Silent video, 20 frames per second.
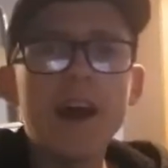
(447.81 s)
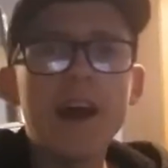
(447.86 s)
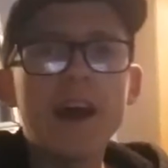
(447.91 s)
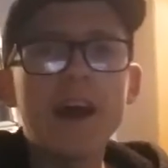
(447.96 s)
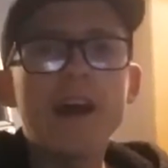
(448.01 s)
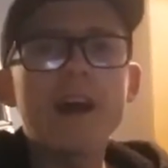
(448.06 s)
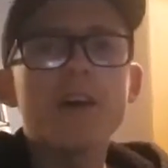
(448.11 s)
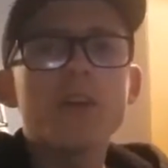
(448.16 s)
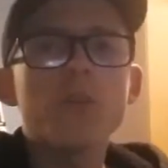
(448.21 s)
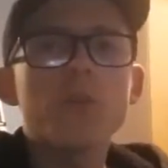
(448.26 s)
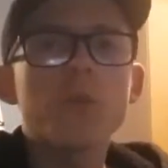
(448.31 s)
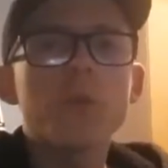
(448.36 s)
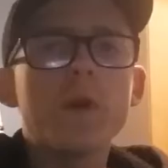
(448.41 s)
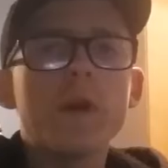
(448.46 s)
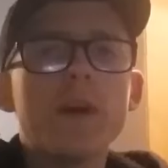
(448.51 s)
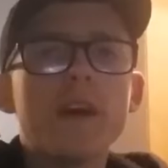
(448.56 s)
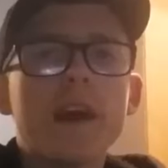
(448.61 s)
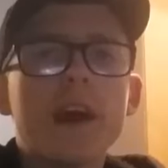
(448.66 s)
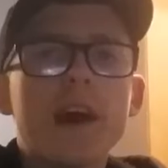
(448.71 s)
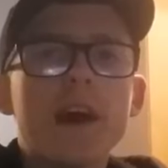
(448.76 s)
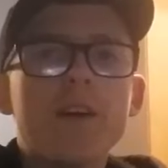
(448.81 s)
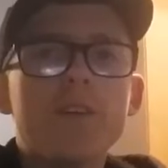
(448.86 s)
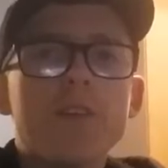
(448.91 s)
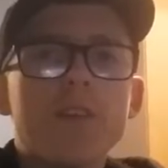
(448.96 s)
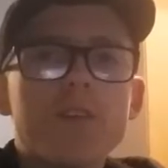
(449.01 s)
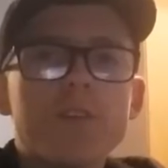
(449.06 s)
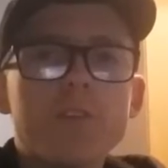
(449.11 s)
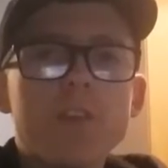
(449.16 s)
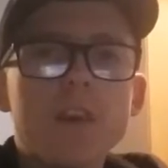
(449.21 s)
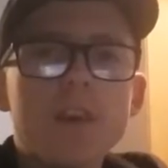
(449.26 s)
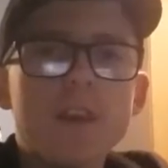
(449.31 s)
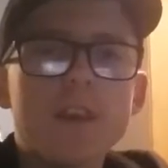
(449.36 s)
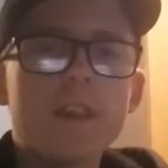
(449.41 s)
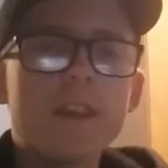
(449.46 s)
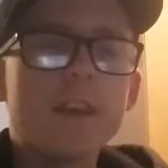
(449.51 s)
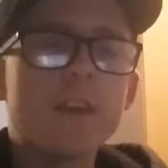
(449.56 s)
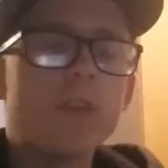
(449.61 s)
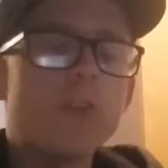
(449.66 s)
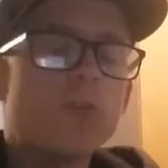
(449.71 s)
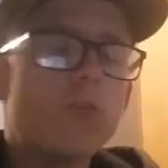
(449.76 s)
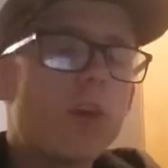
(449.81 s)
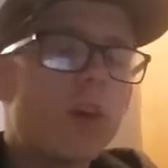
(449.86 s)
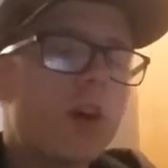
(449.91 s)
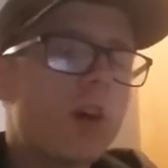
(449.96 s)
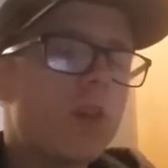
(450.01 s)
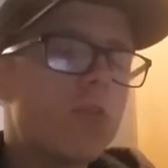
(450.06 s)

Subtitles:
And we have finally